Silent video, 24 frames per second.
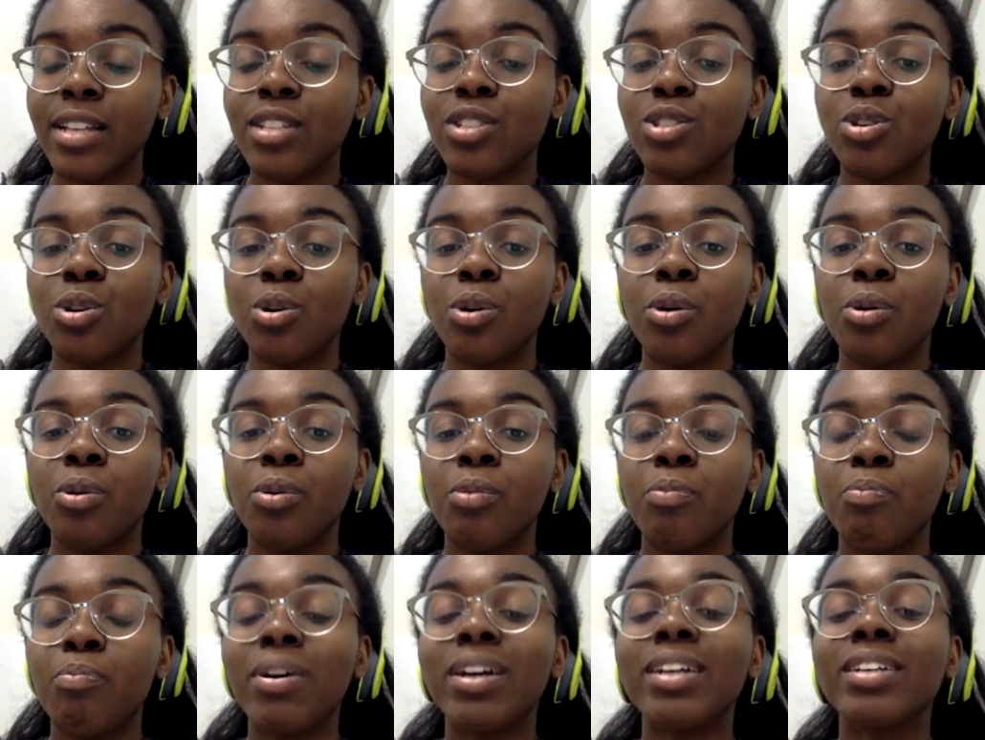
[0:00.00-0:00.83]
And so,
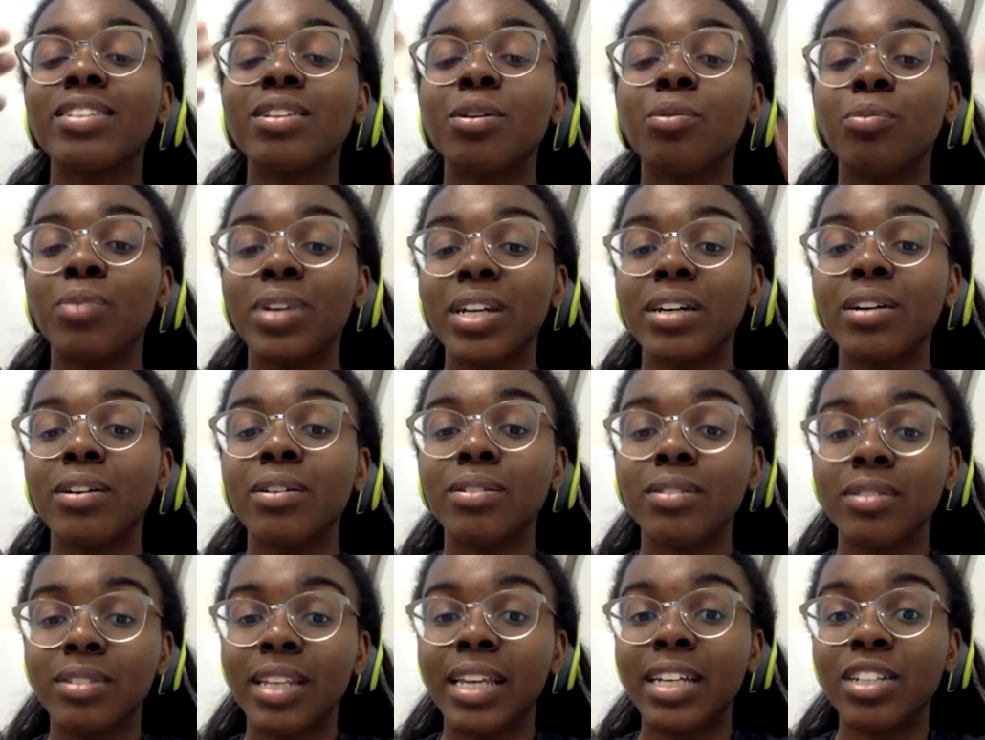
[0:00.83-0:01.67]
but it's a
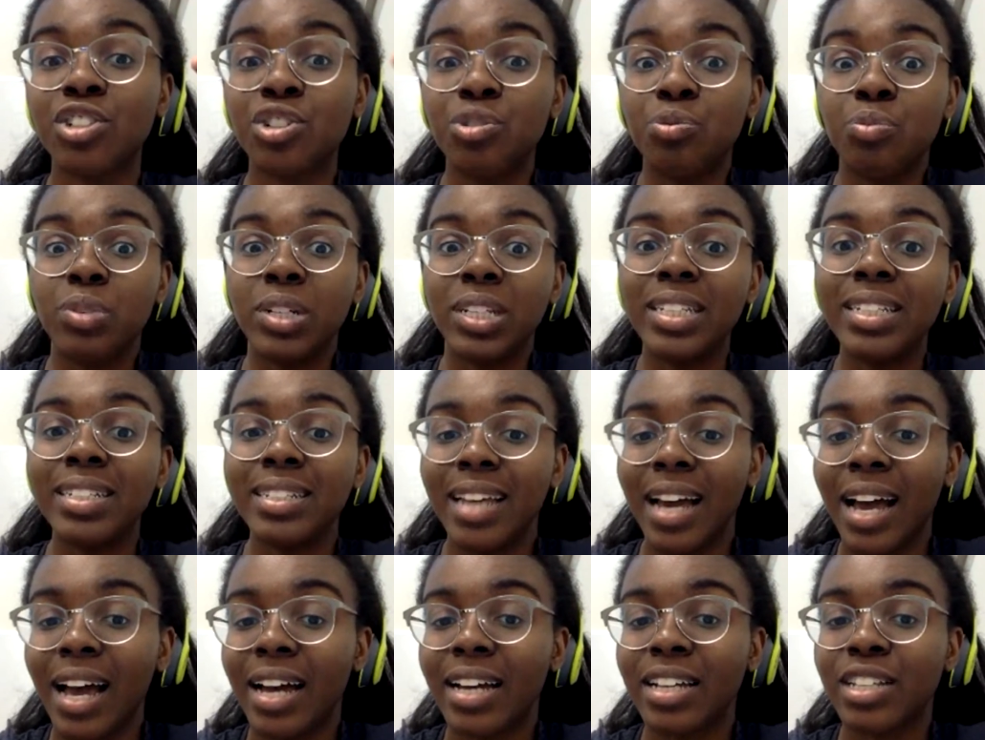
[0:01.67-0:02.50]
real, like, she really
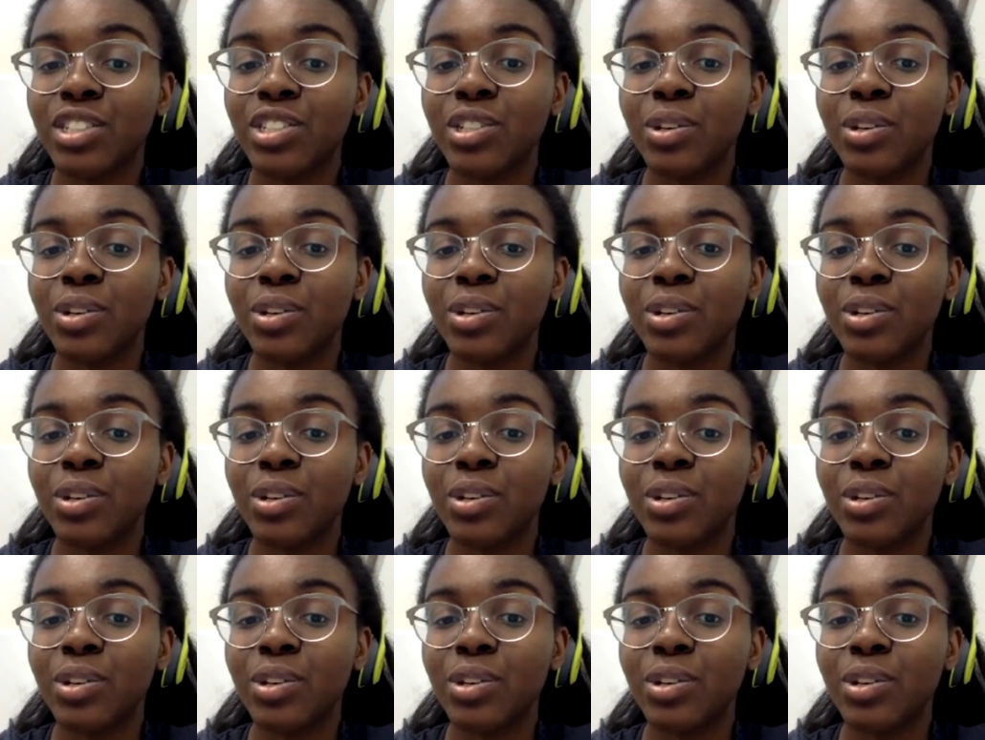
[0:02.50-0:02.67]
dies.